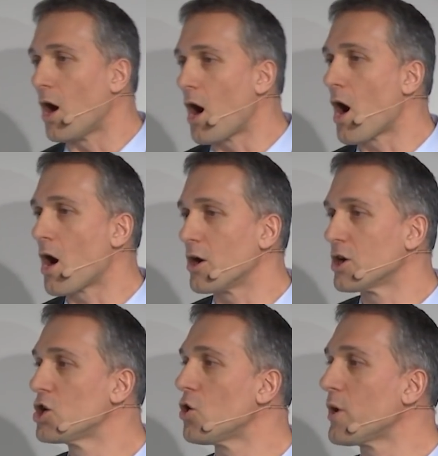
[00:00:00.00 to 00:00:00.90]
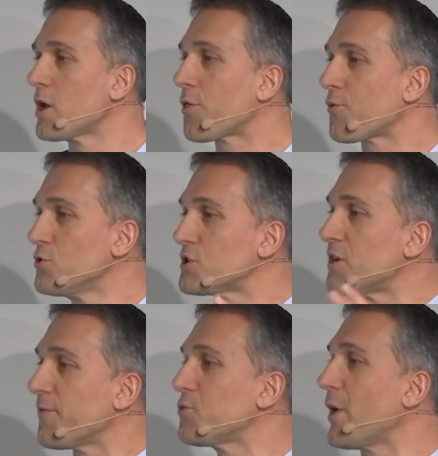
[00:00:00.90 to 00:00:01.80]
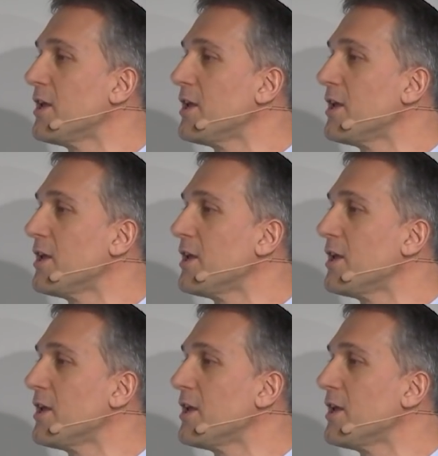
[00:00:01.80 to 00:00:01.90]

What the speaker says: are going through software